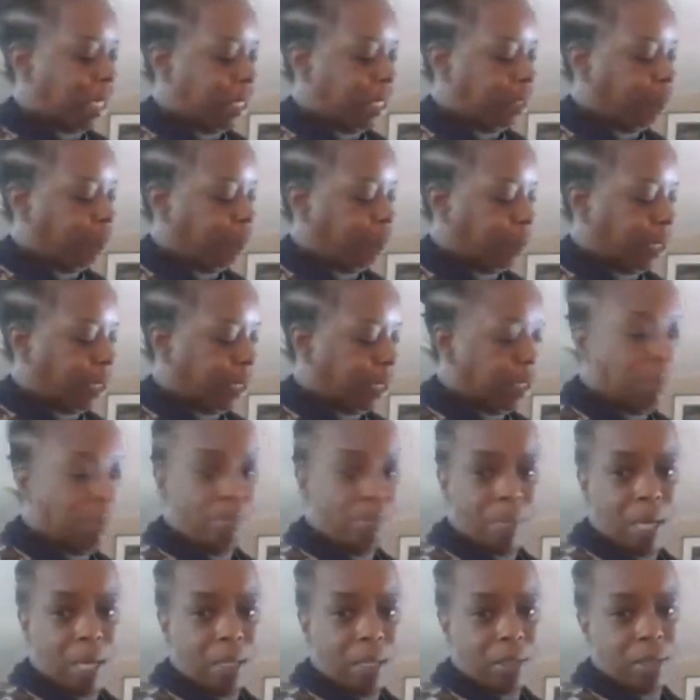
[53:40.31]
I didn't feel like
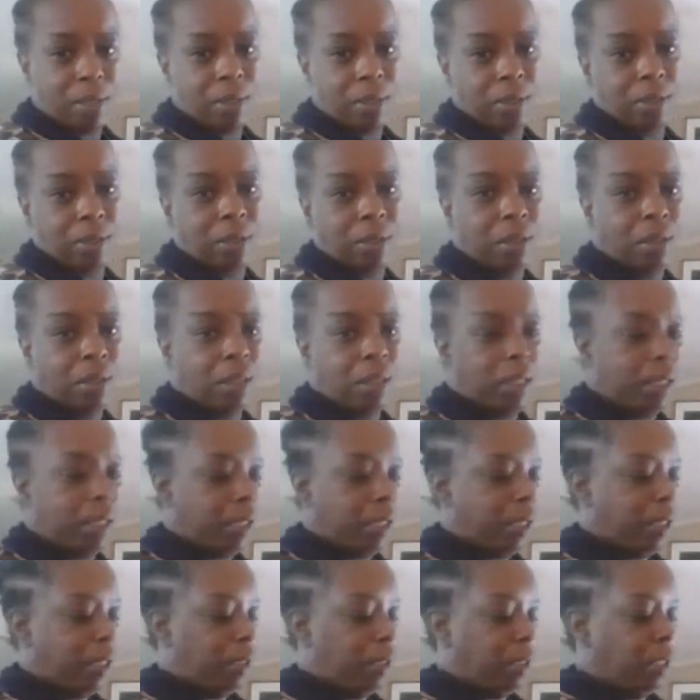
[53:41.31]
unboxing
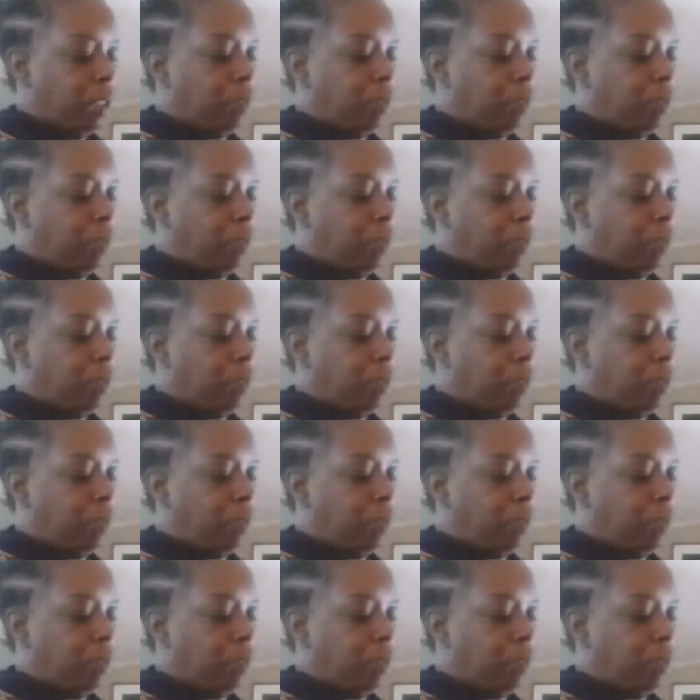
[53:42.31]
and